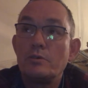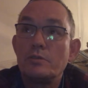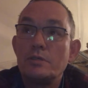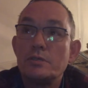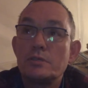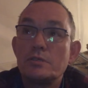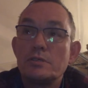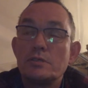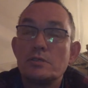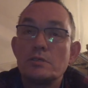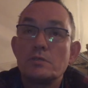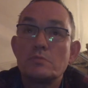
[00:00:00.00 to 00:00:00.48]

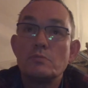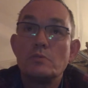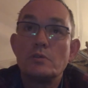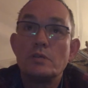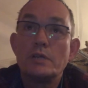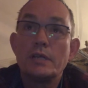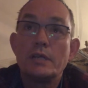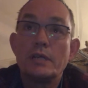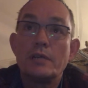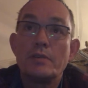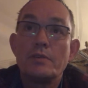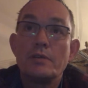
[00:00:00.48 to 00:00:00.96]
this this
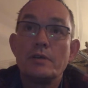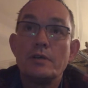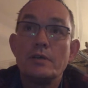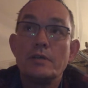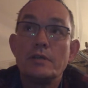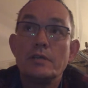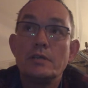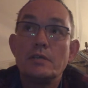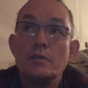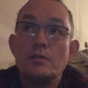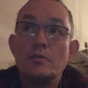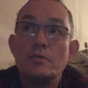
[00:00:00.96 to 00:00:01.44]
morning. I thought,
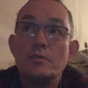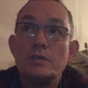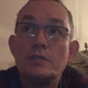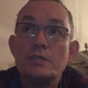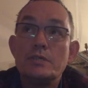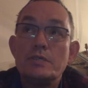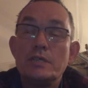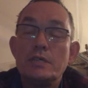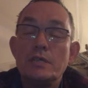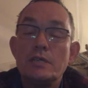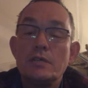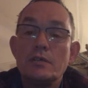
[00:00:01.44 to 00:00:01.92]
you know,
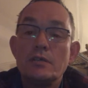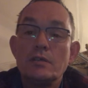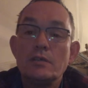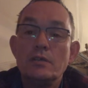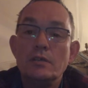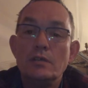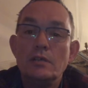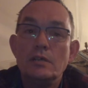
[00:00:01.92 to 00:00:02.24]
this year